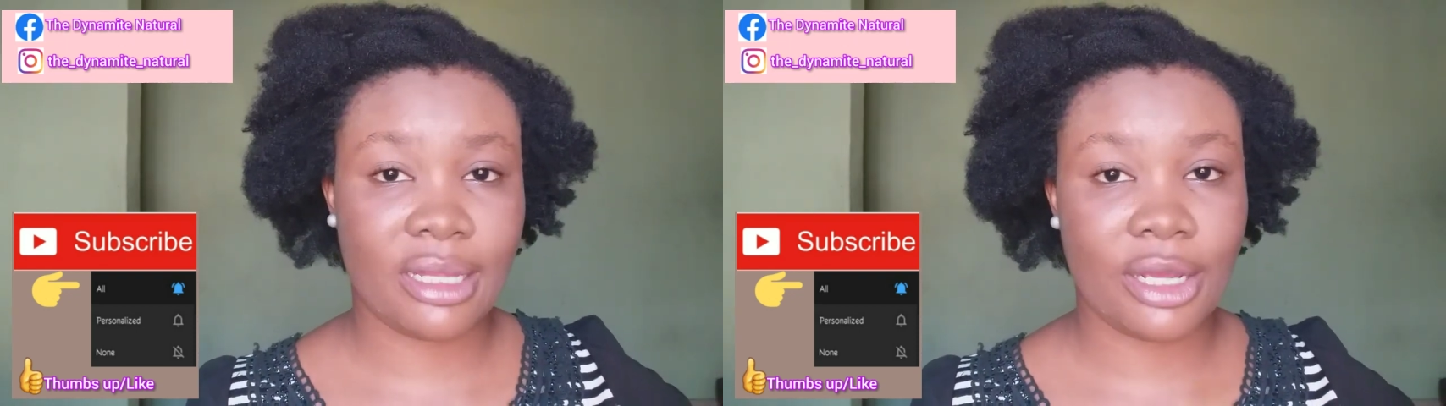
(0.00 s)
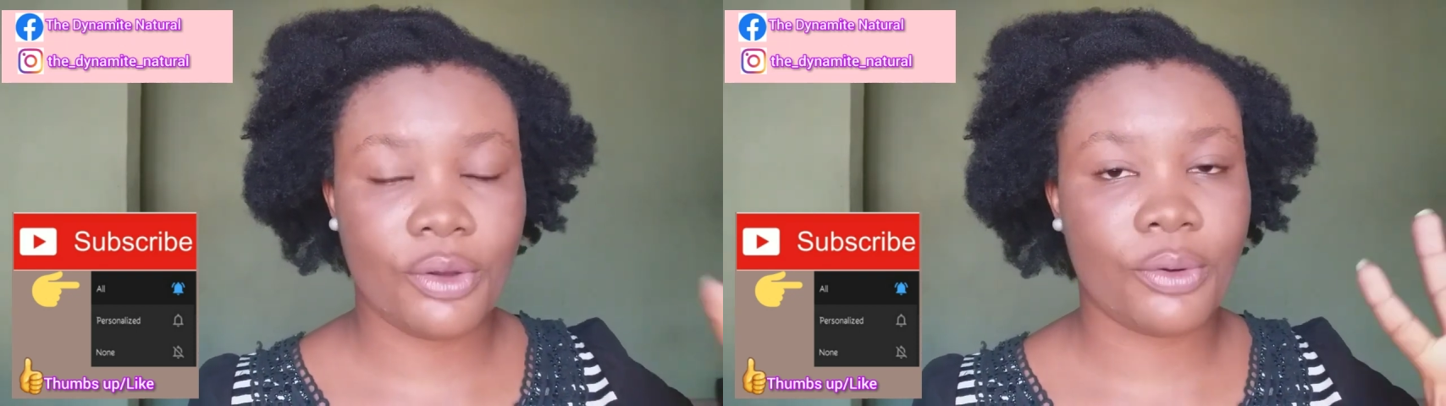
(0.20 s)

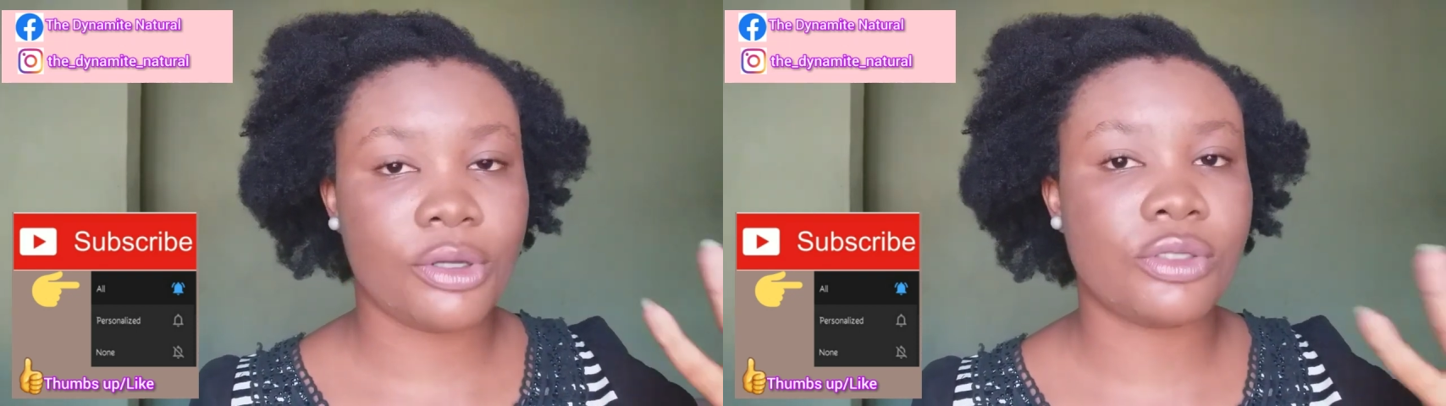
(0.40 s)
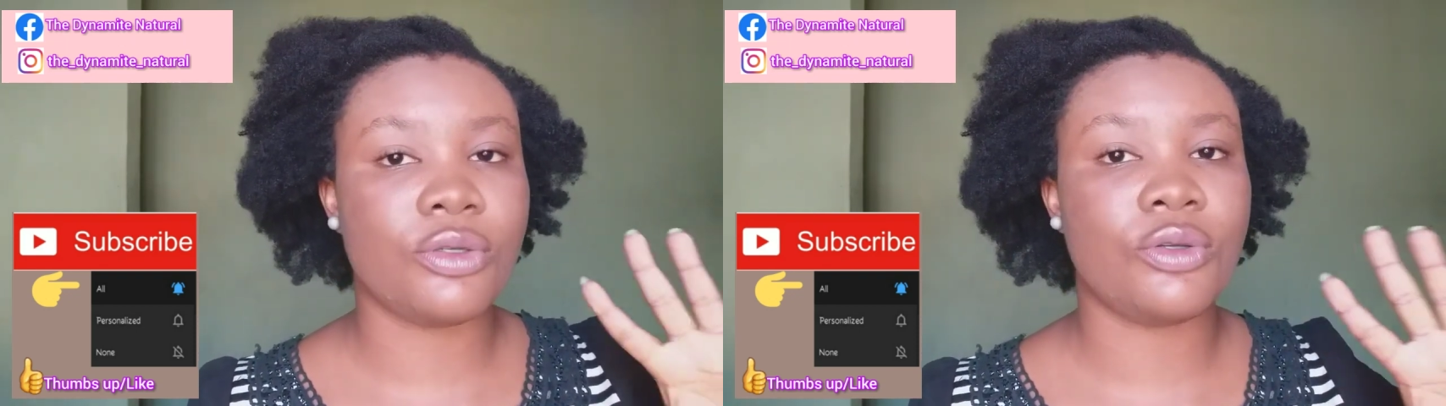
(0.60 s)
that you're going
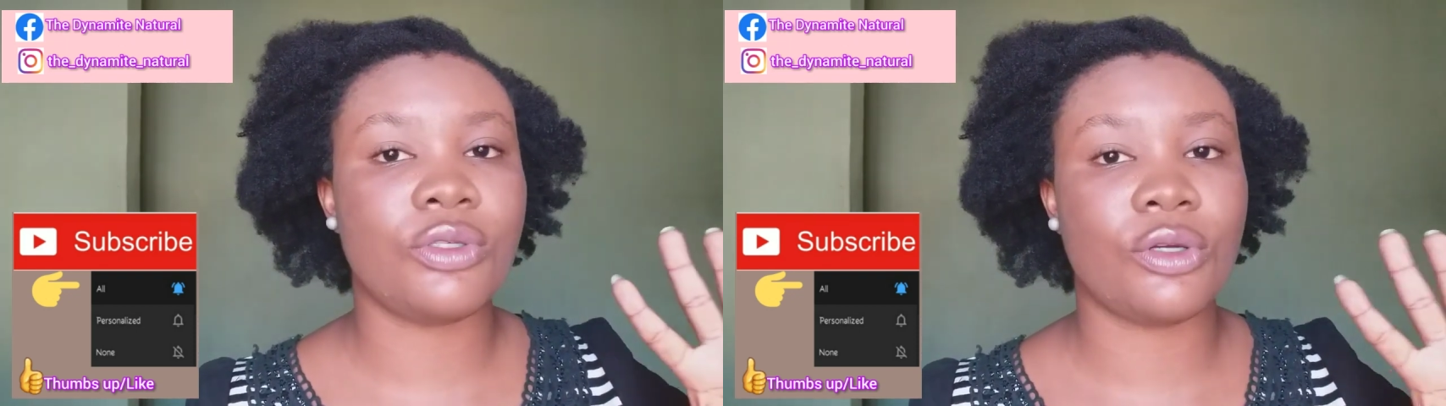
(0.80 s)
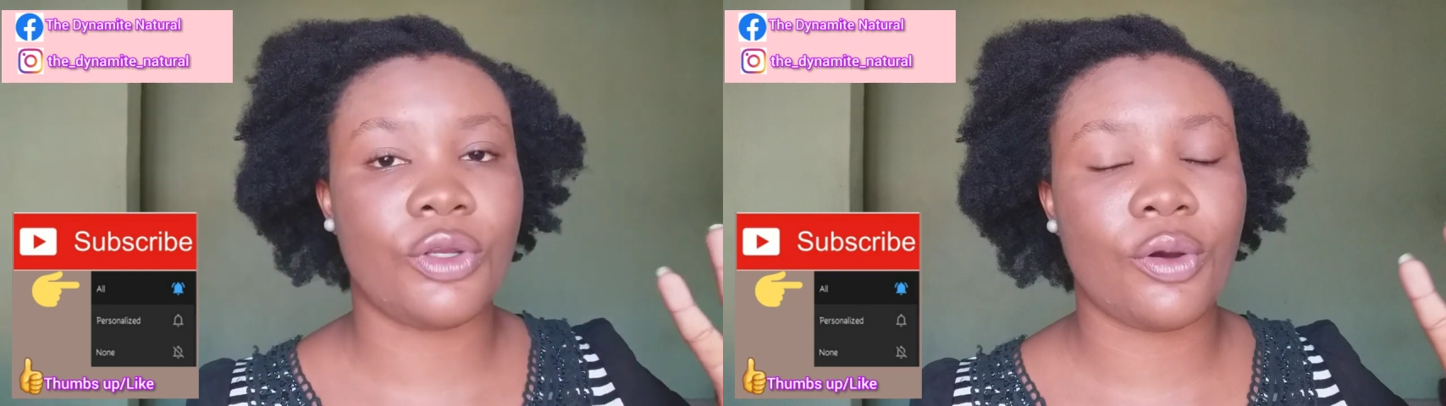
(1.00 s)
to use
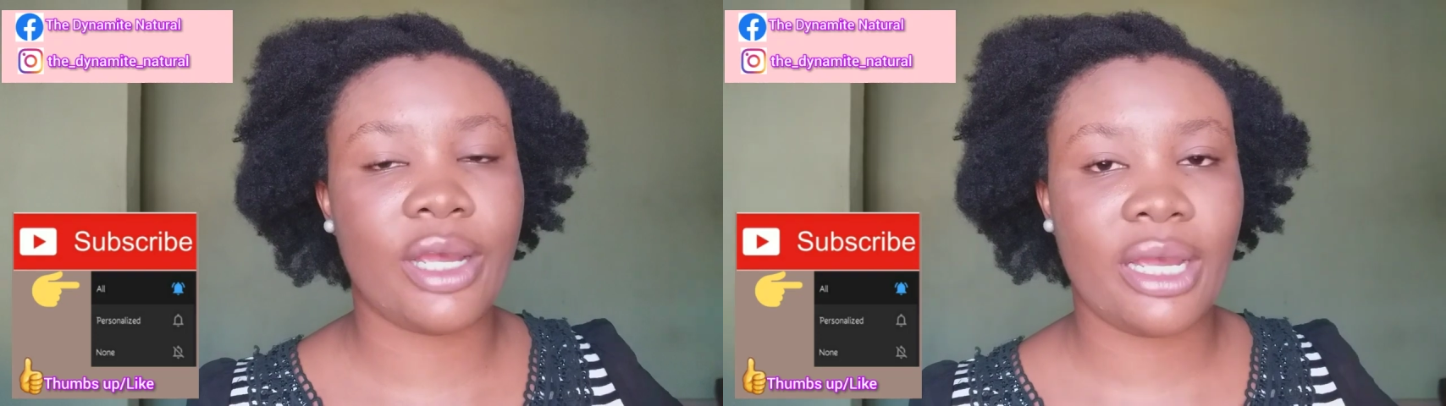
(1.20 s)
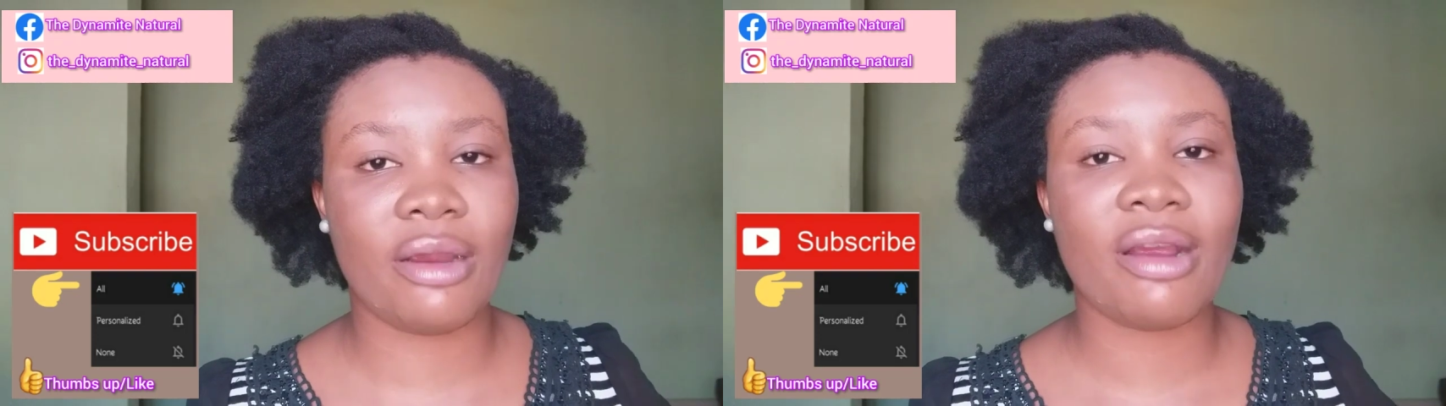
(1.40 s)
on your
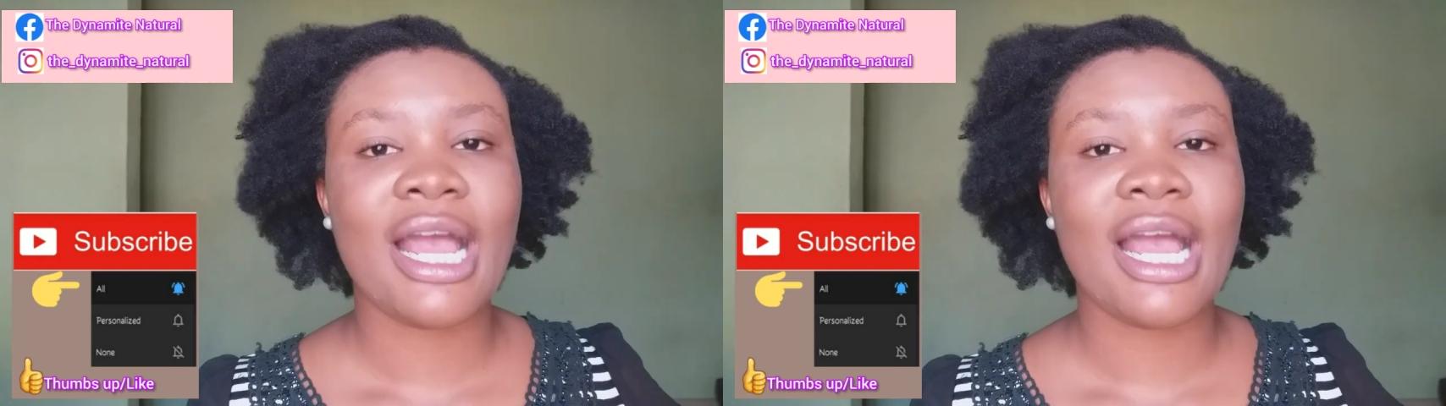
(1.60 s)
hair